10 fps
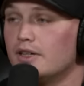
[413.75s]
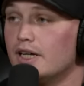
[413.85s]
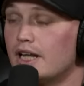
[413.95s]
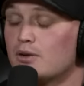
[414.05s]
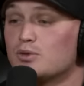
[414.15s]
yeah,
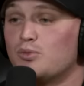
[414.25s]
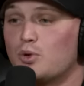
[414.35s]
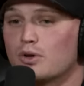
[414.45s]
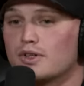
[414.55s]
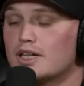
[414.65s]
and that was
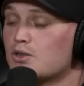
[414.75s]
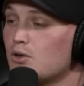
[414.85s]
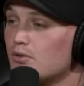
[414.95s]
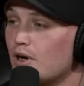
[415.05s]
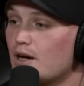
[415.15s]
important. I
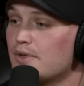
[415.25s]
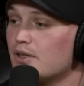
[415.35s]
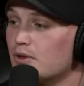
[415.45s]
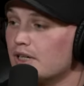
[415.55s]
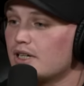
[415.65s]
told Robbie
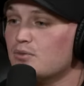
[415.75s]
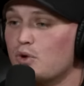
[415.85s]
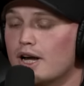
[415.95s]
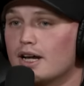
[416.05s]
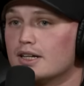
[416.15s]
and Rick and
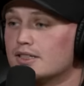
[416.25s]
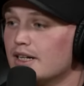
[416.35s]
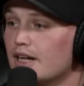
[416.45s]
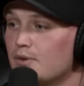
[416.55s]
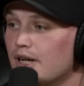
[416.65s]
Brad, I
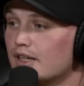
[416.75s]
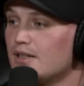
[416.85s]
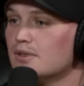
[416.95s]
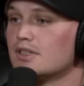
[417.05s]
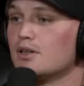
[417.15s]
said, hey, we got to
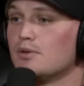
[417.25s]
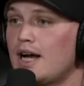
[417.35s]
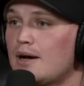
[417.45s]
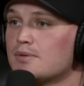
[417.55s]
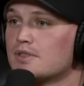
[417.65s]
keep this under
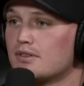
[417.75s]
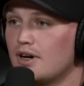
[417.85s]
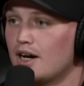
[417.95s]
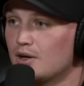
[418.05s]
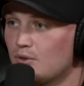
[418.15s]
wraps.
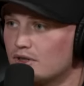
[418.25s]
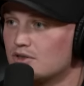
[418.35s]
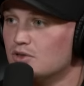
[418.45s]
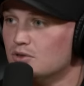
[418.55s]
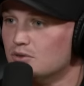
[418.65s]
I want
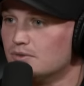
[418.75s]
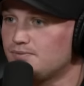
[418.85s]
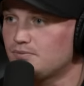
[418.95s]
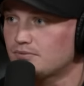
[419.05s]
to